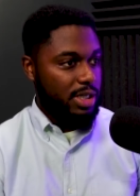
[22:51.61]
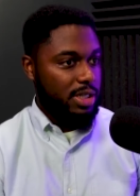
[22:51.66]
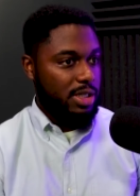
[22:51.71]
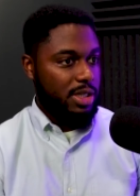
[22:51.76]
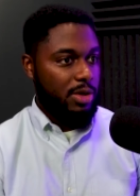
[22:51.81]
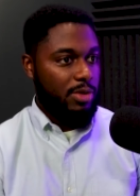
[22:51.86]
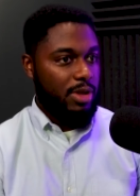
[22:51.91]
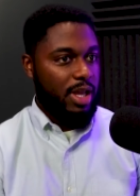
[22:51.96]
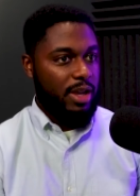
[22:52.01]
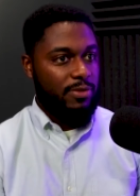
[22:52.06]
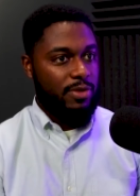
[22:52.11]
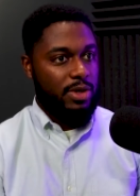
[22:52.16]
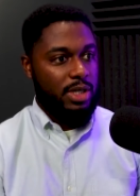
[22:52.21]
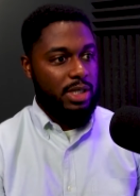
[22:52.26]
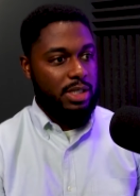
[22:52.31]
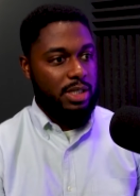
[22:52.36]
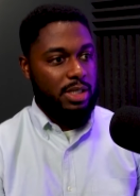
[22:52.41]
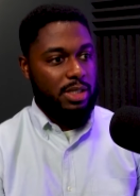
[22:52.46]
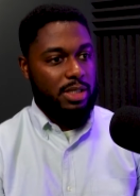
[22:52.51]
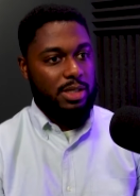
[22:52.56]
So, like for
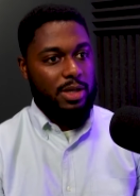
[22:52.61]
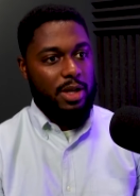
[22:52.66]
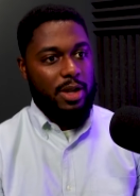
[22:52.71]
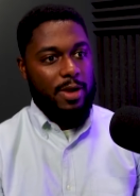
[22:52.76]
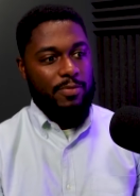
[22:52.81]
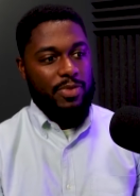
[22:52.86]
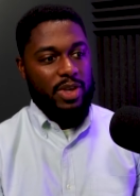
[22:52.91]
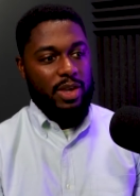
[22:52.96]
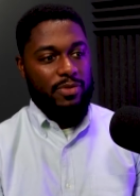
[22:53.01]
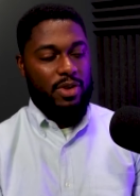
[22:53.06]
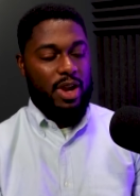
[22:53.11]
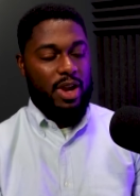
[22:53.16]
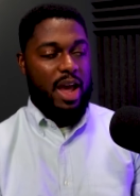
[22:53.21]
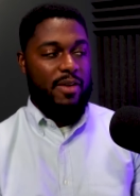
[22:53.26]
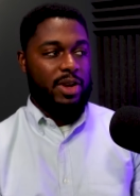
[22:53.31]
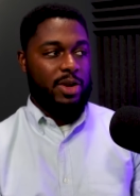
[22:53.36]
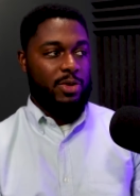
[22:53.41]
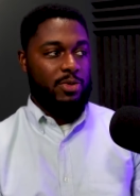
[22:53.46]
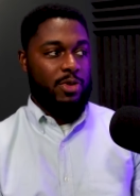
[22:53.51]
instance, if you're having